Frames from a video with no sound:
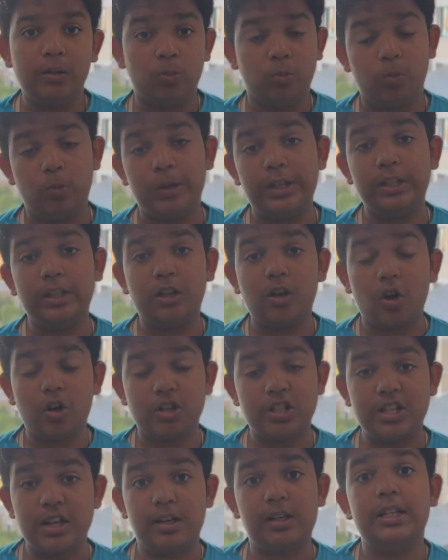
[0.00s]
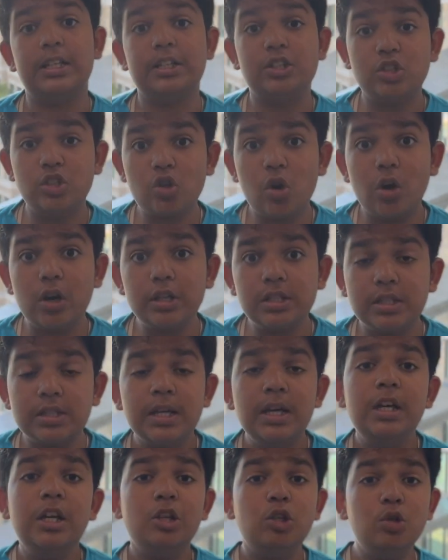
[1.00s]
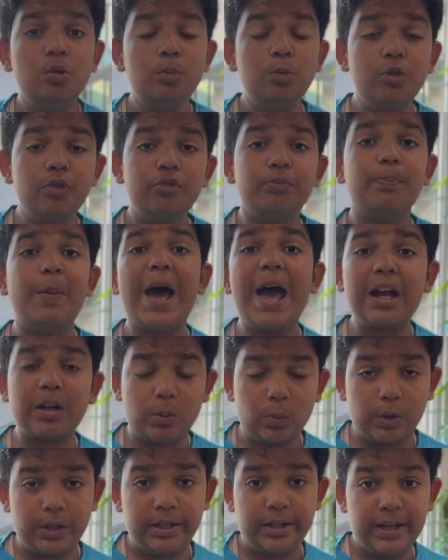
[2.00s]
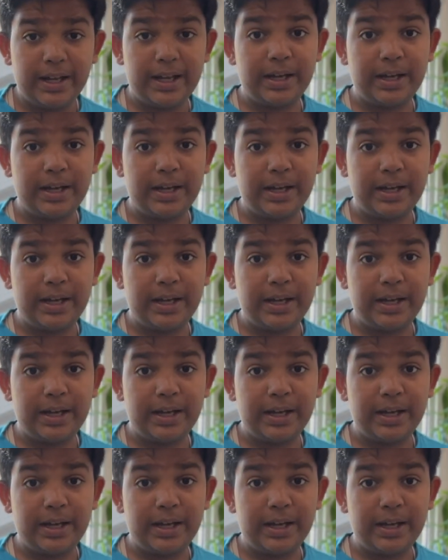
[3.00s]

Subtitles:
When the car suddenly starts, you move backward,